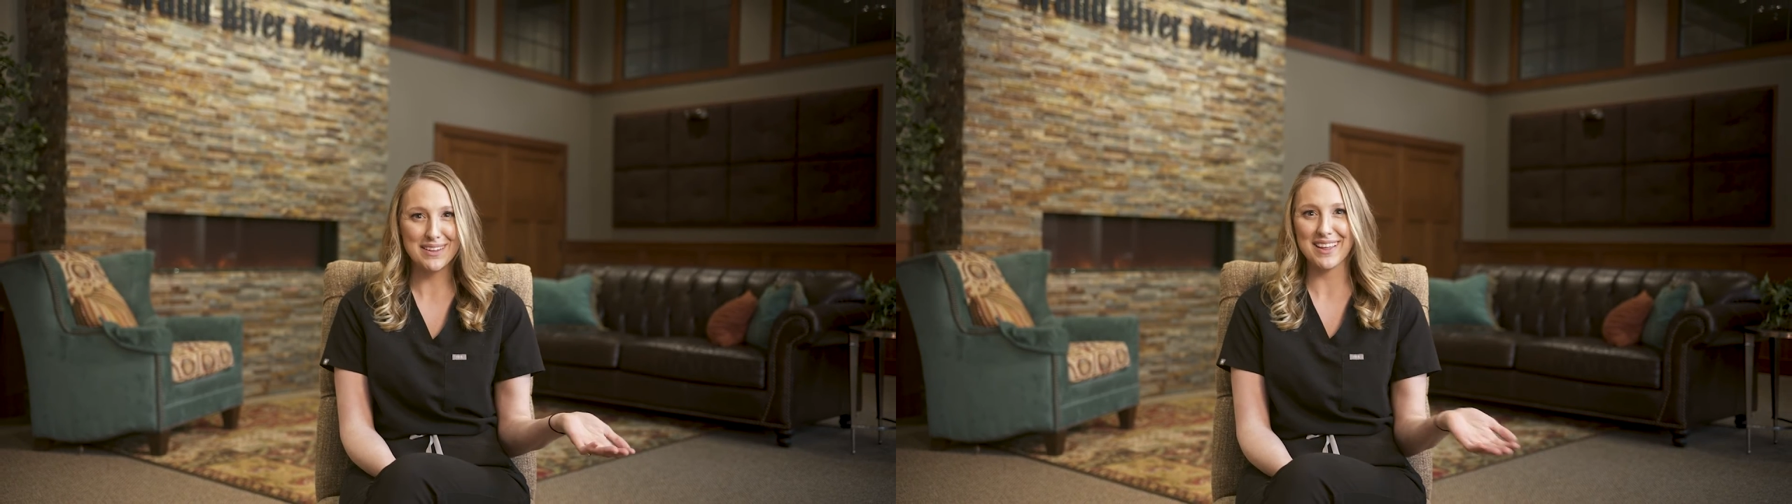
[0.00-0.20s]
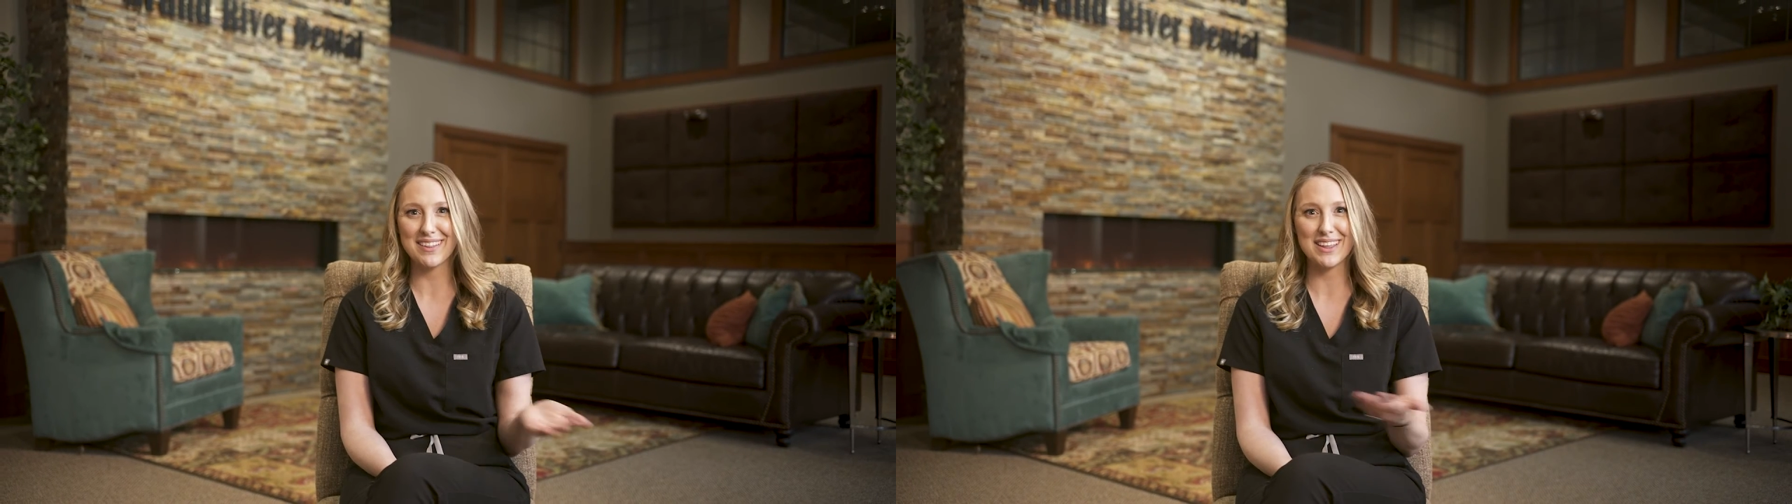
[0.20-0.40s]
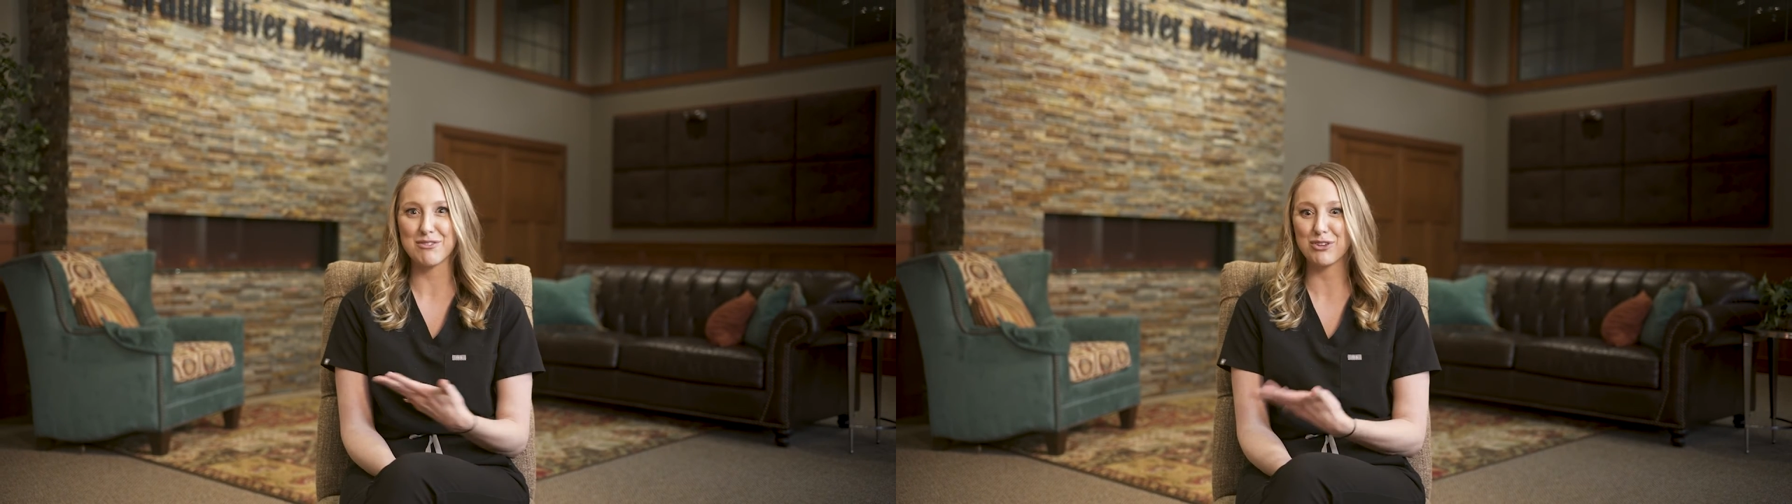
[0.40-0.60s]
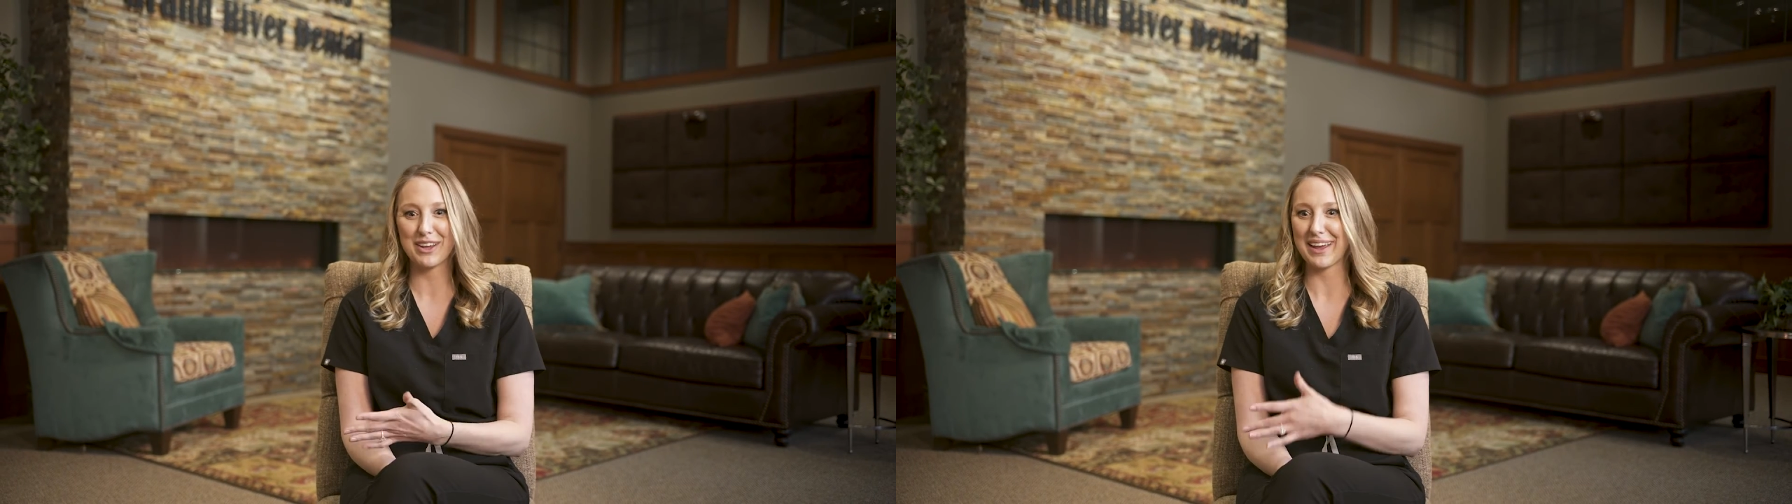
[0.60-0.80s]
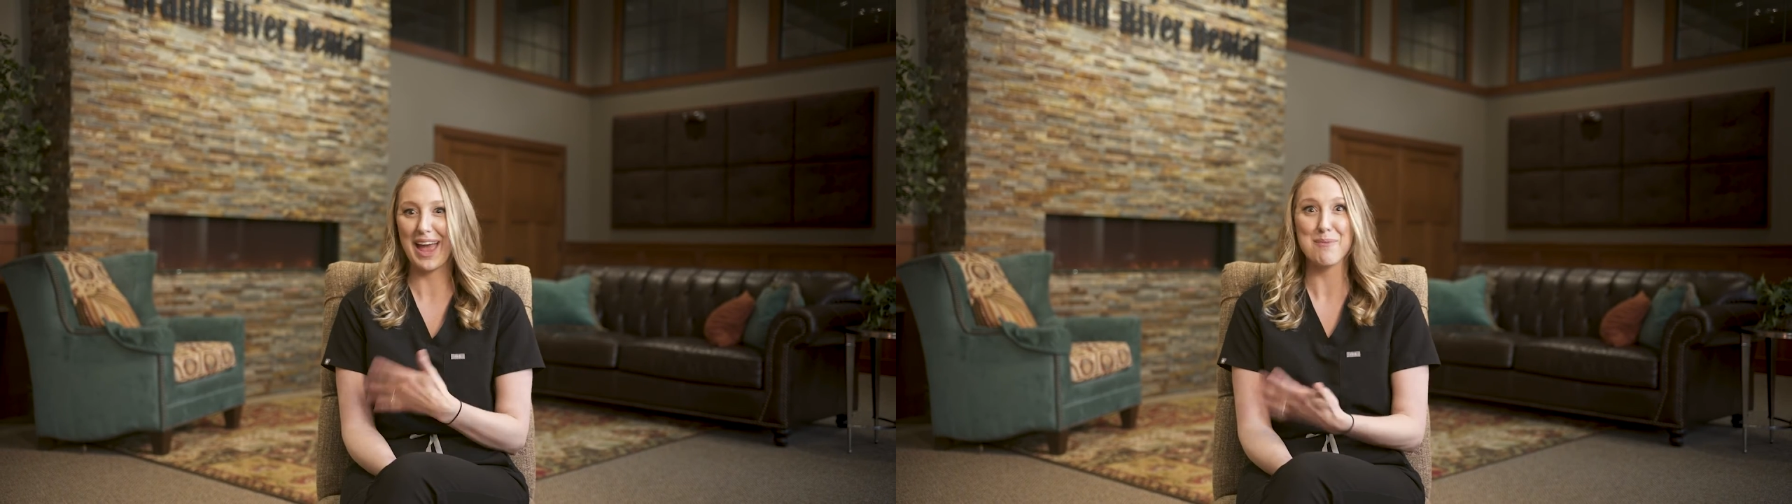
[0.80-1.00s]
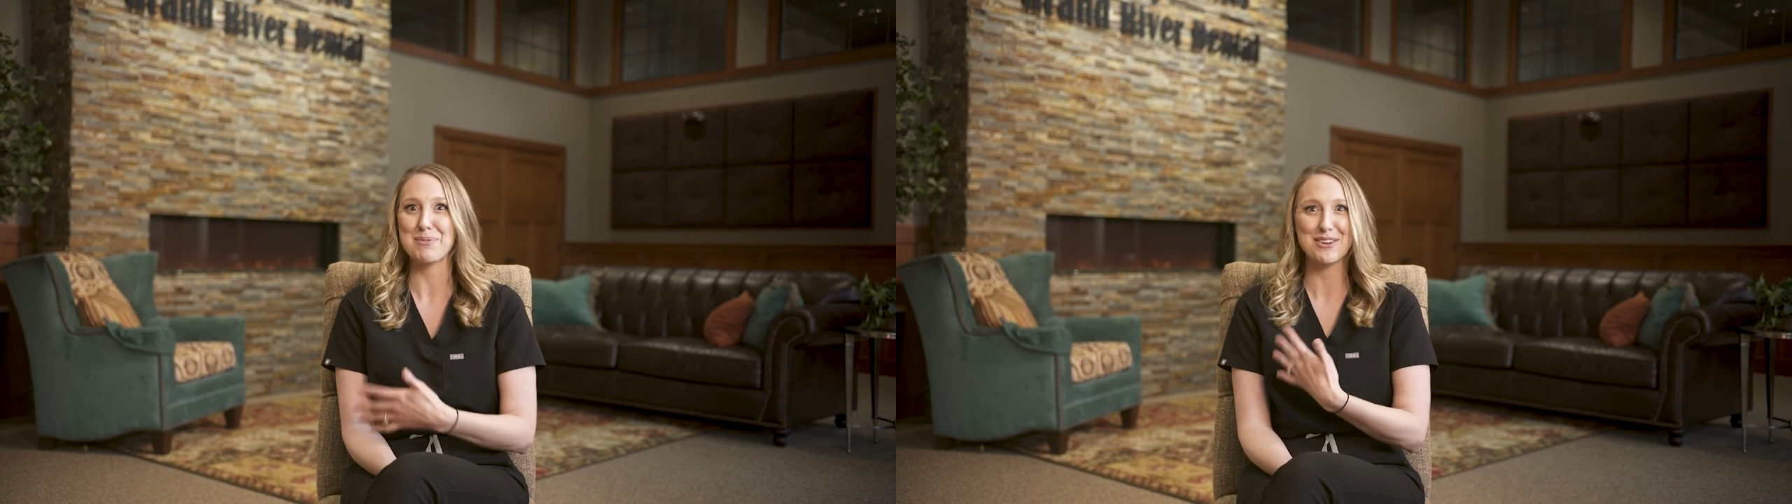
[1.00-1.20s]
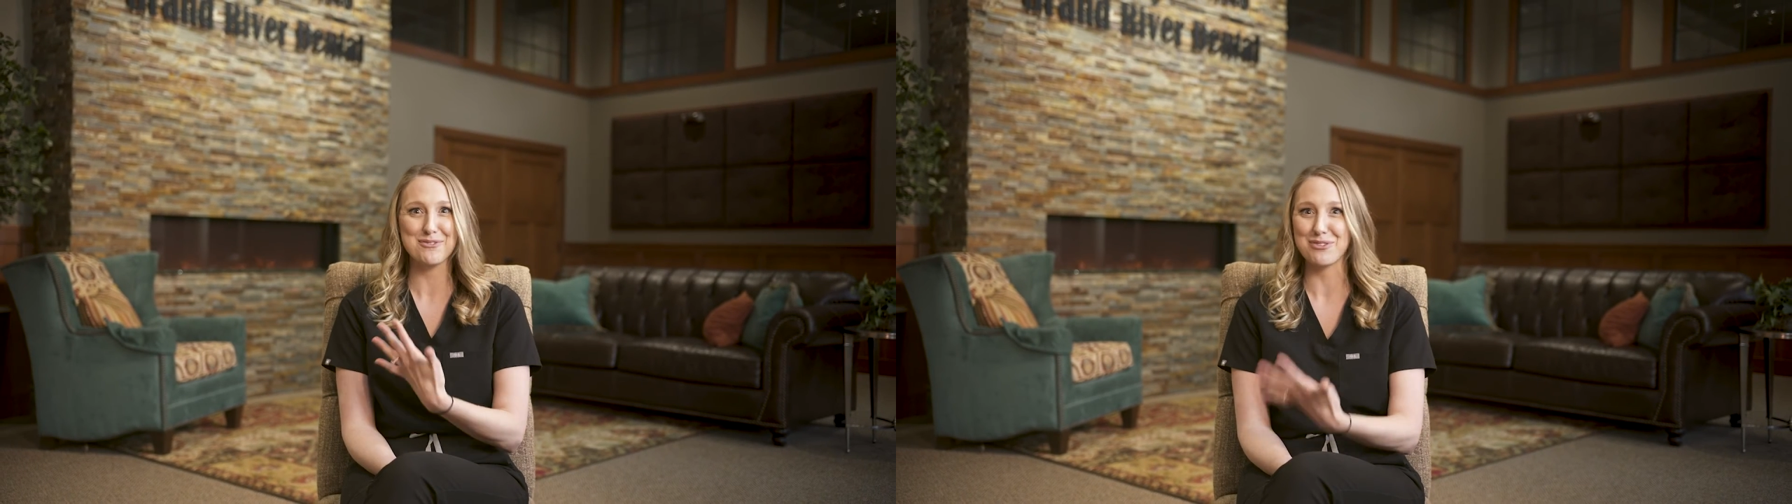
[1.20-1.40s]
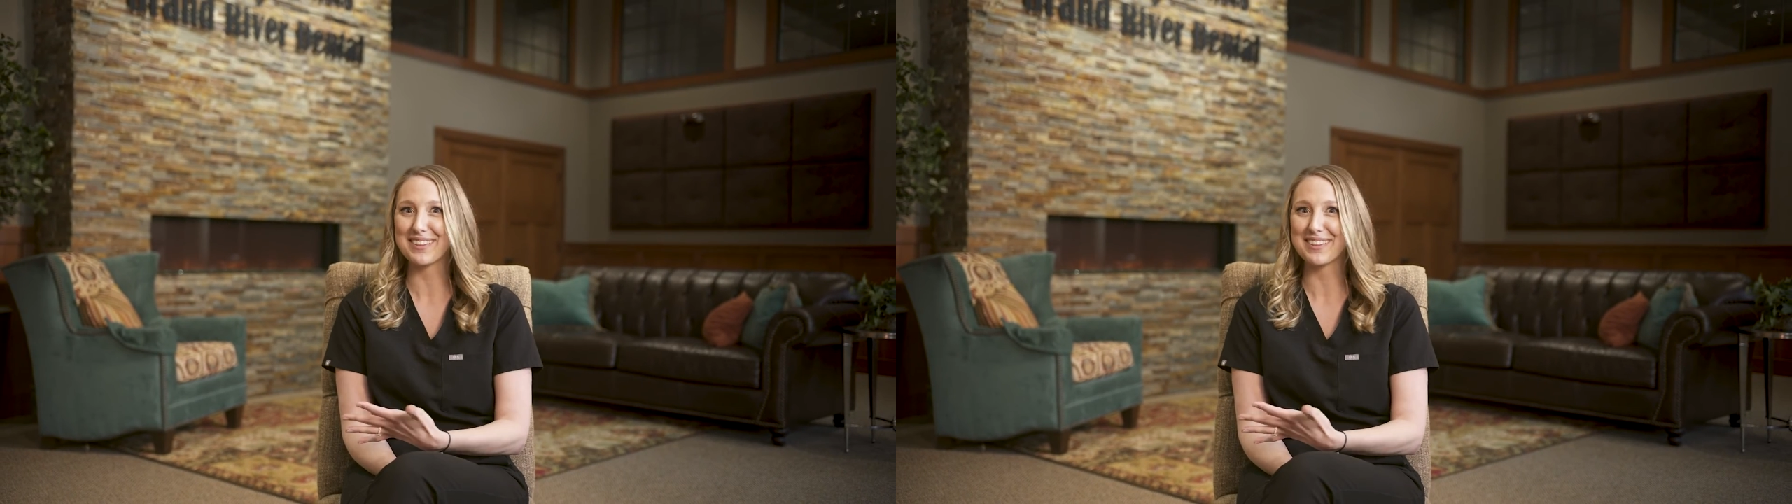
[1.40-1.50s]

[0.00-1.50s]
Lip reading: and they leave looking happy and